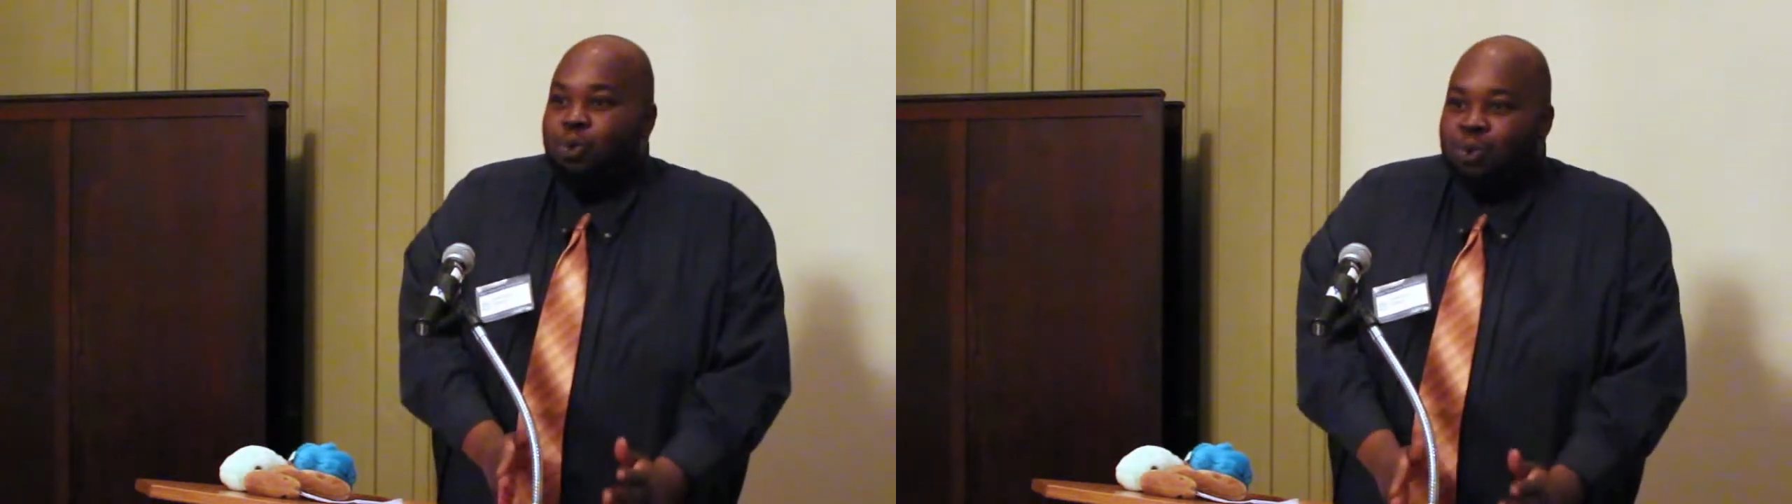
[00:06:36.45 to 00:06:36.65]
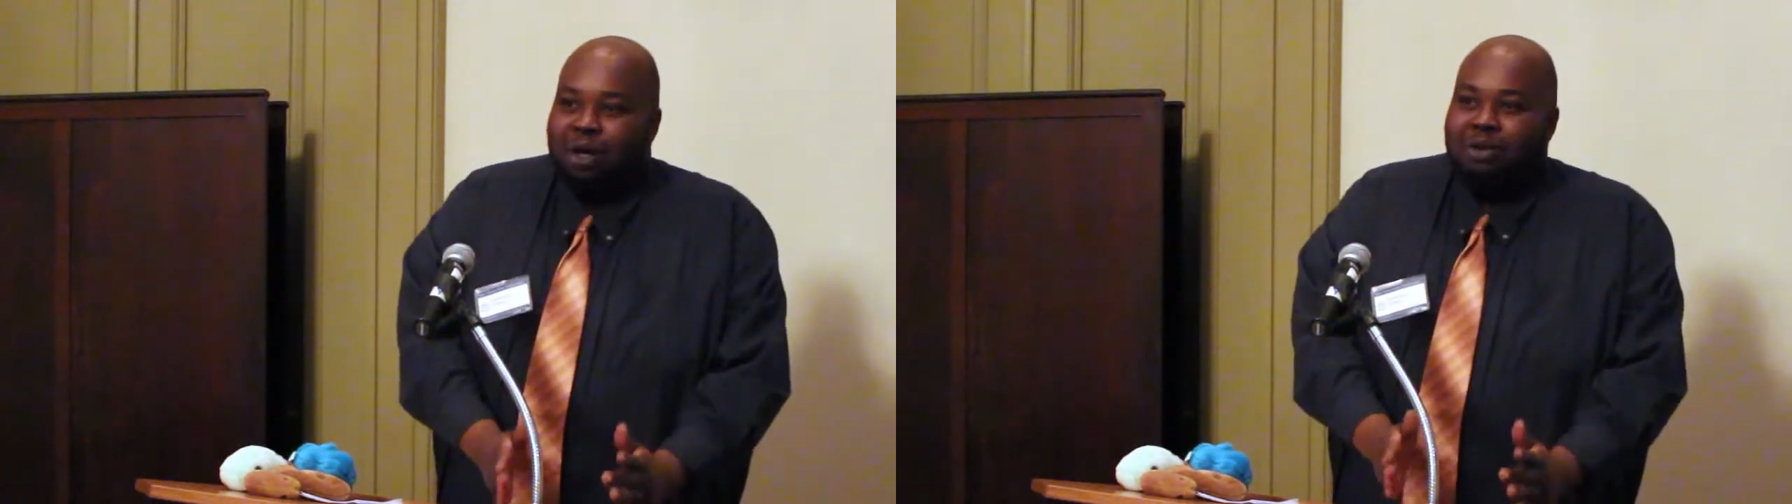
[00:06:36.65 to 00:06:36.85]

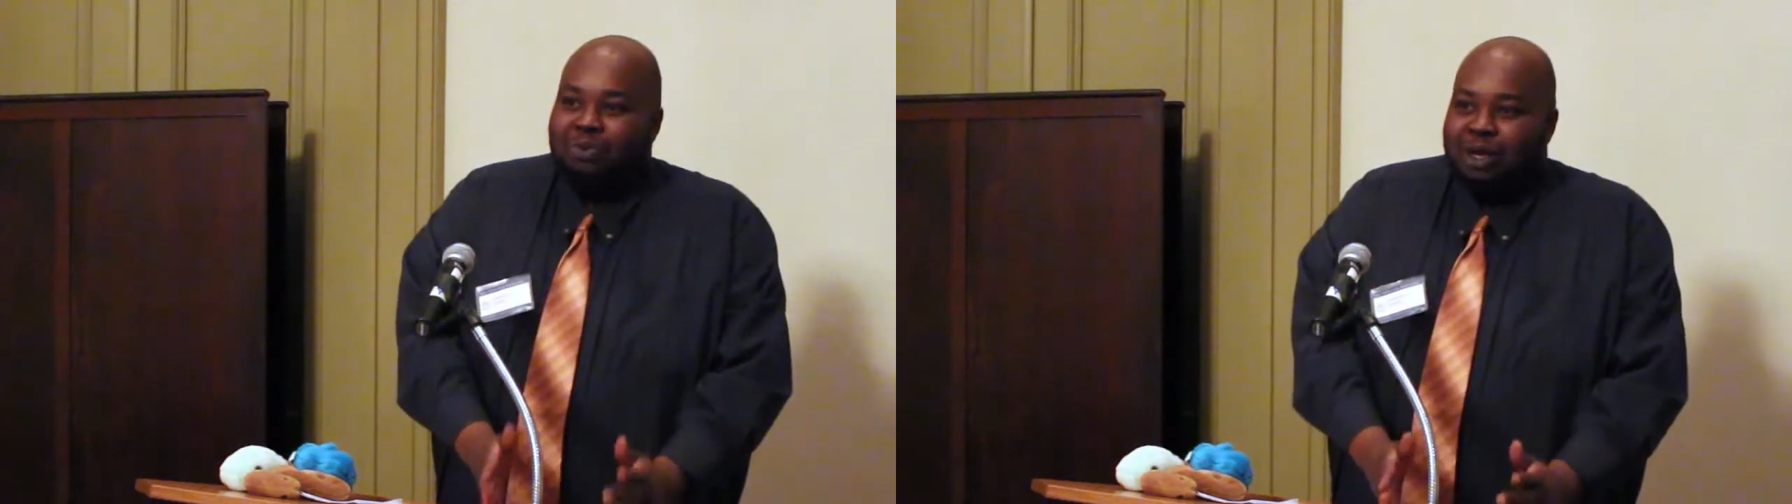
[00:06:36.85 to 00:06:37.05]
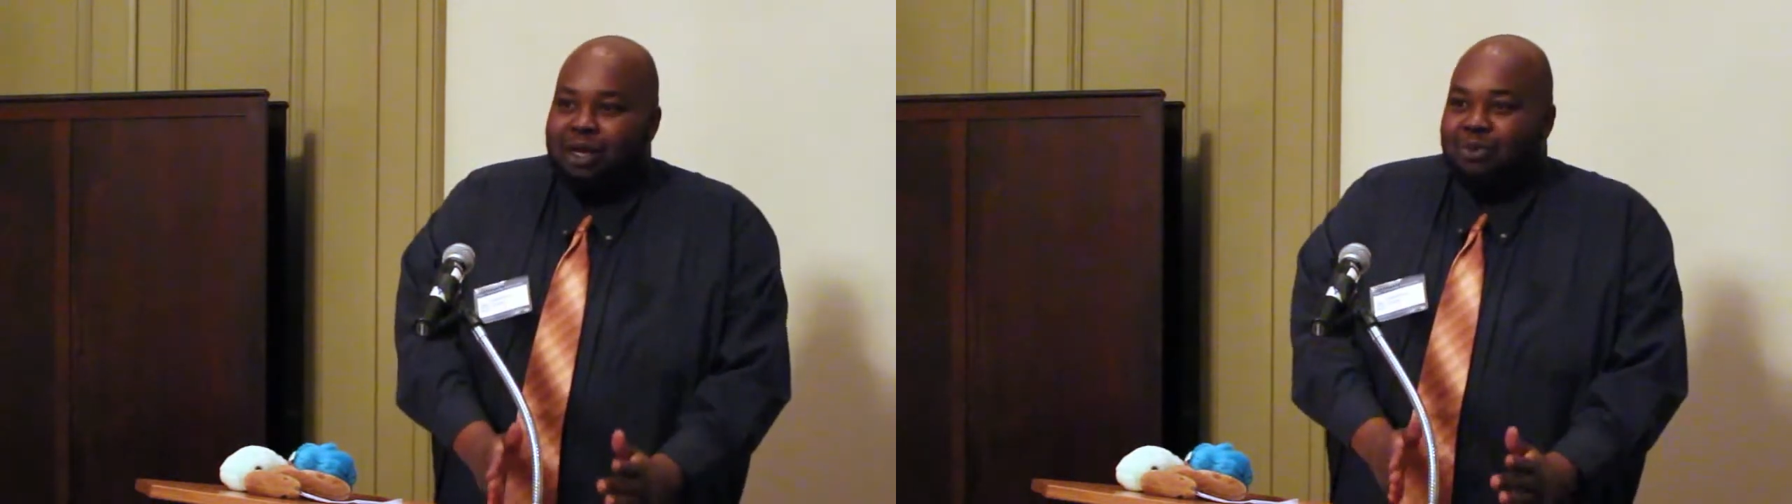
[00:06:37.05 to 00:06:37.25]
what,
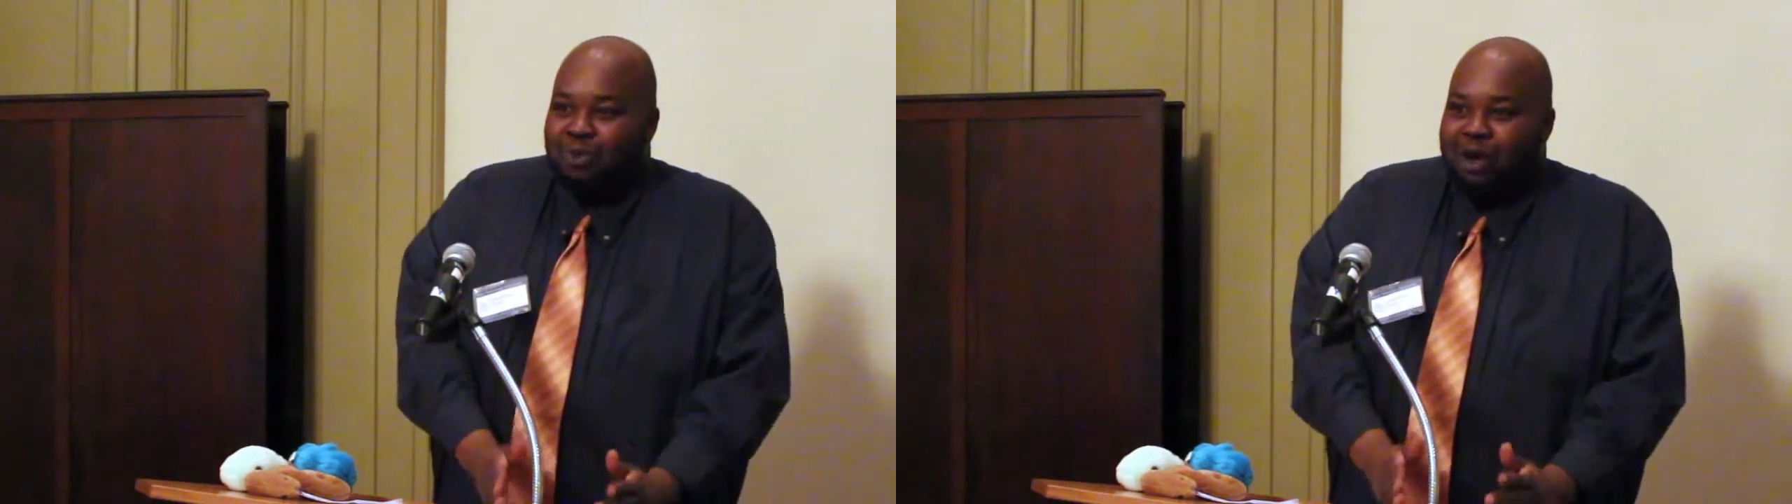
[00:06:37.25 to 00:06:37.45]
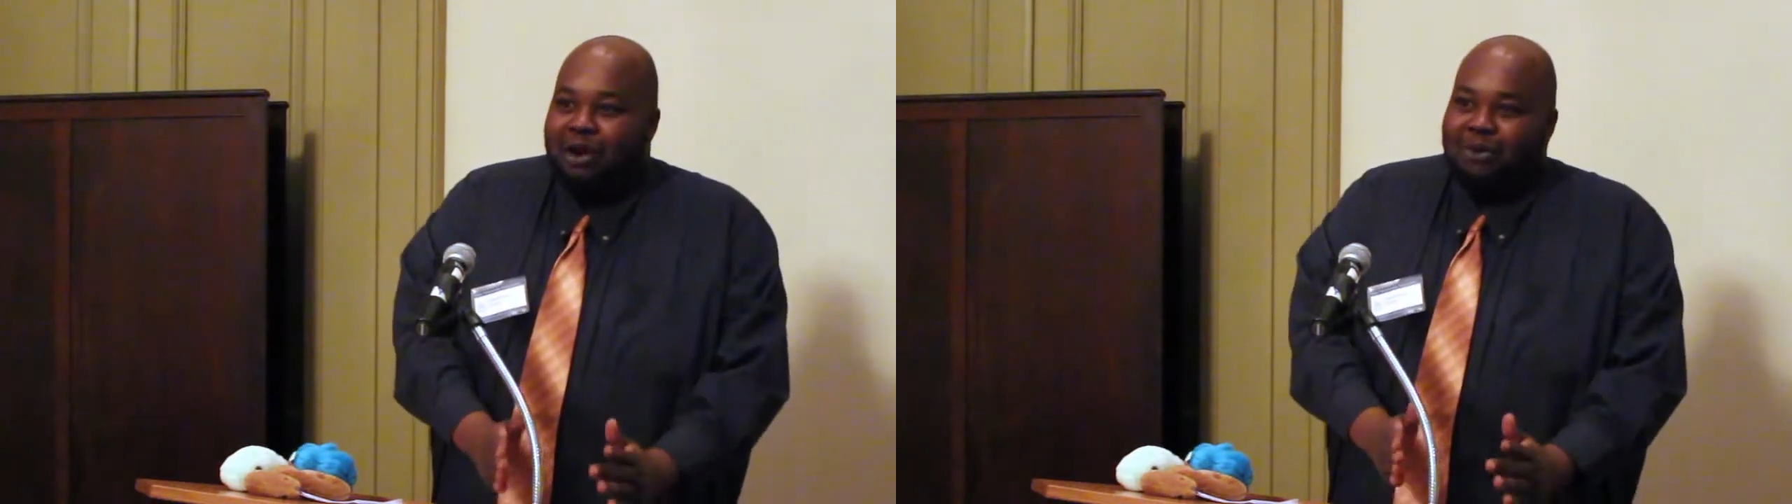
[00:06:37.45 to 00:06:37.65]
where,